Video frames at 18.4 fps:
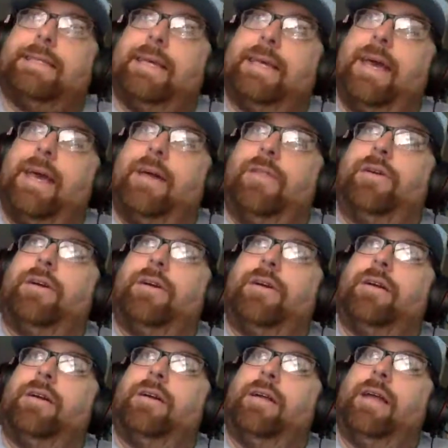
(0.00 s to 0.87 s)

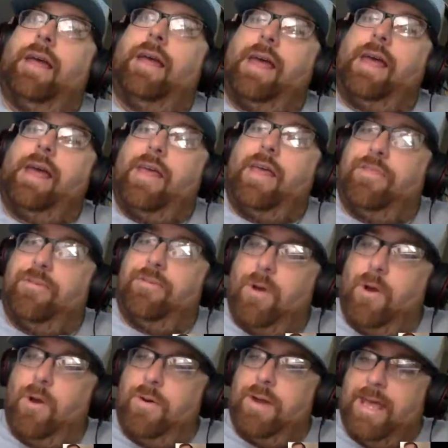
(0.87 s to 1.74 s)
together had
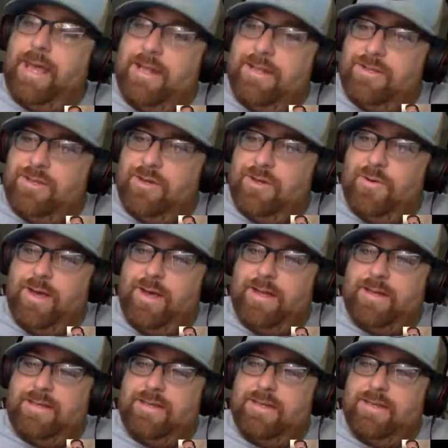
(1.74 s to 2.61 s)
thrown into
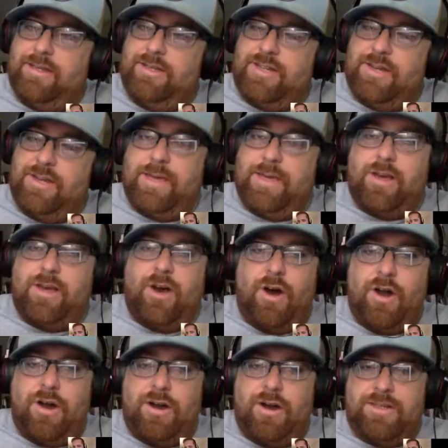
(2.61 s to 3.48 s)
it Jimmy
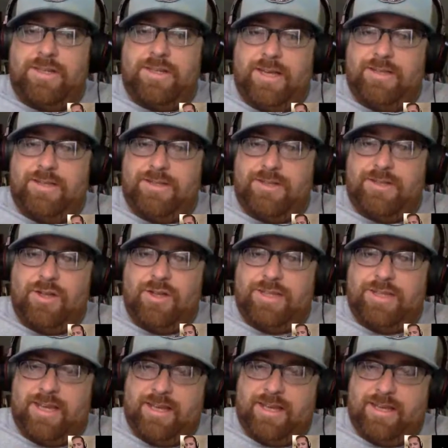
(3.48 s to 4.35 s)
Carr's
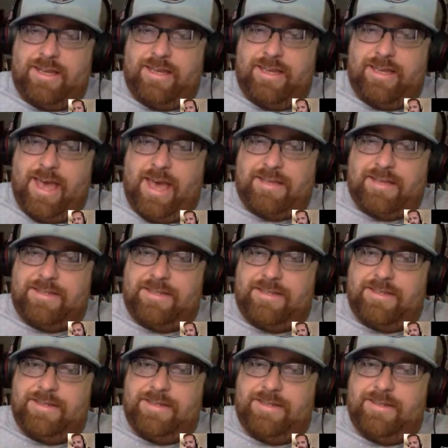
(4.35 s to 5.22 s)
insulting
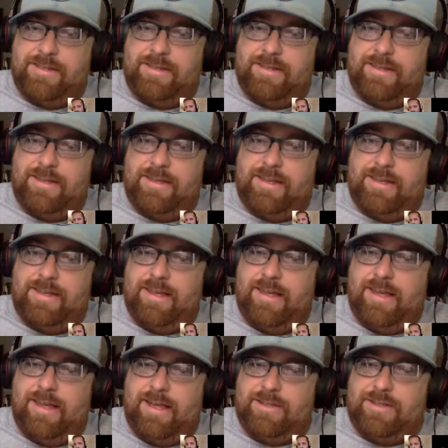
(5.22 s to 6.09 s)
guests.
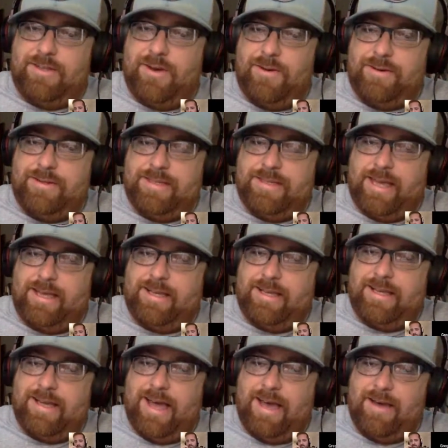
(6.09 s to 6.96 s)
And so it was like,
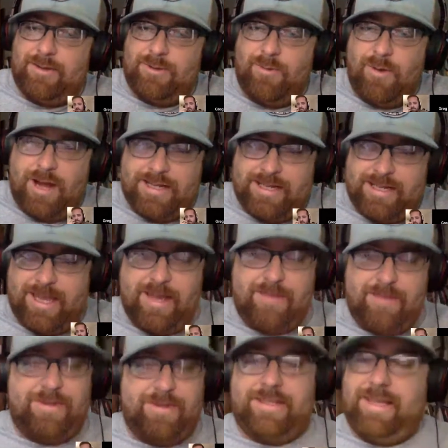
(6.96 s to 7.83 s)
I was watching
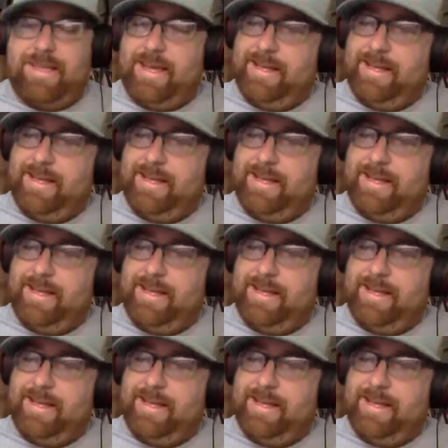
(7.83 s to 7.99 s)
him just